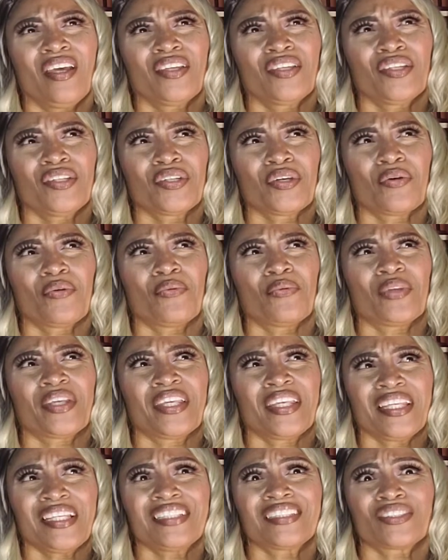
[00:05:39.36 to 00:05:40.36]
you know,
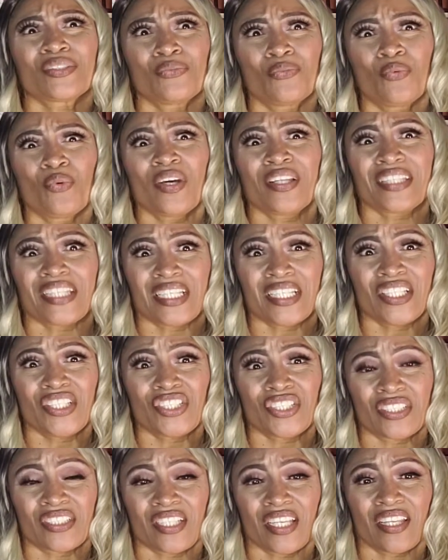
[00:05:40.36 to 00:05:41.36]
he's the one that he
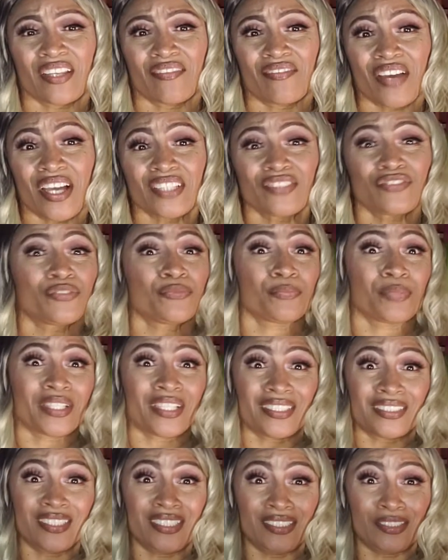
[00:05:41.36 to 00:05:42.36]
should take advice from
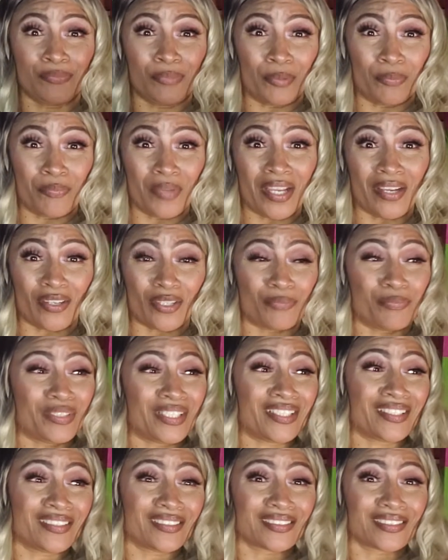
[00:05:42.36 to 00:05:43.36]
because he's been married. But
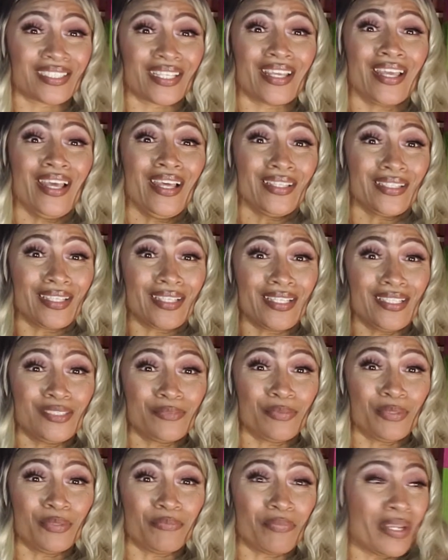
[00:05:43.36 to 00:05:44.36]
he didn't say that he's
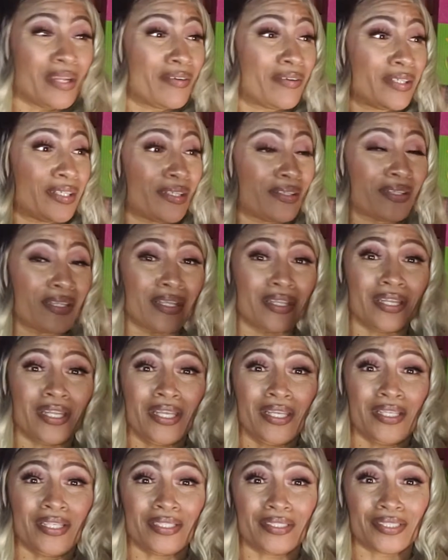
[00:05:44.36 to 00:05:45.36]
been married and that
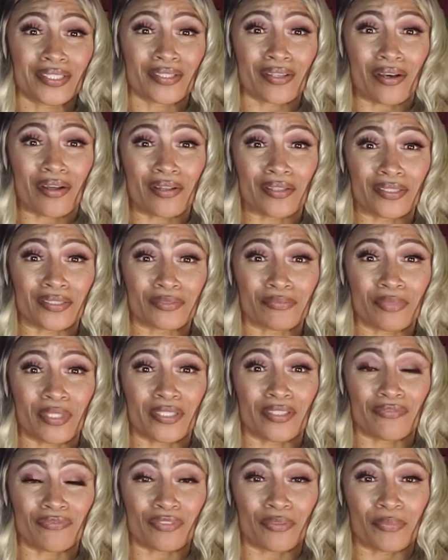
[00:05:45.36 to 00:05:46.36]
he took all his
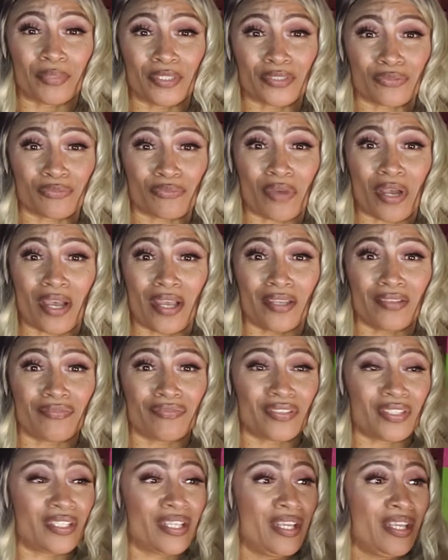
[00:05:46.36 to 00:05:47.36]
money from his wife
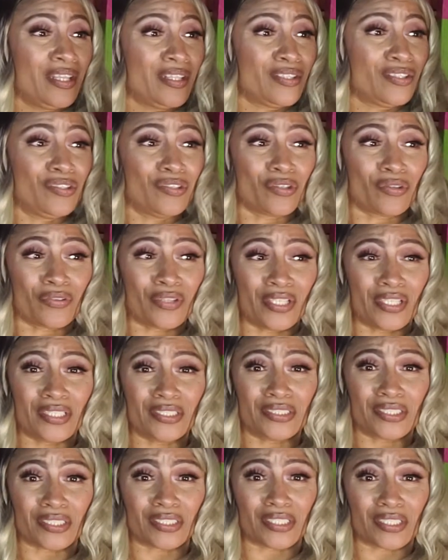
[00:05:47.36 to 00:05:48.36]
and, you know, that he
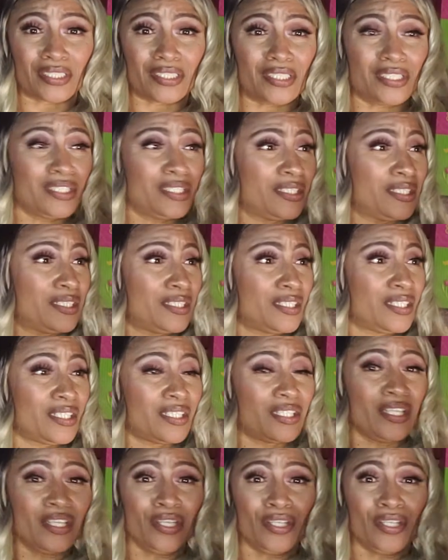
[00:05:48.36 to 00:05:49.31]
took the kid and,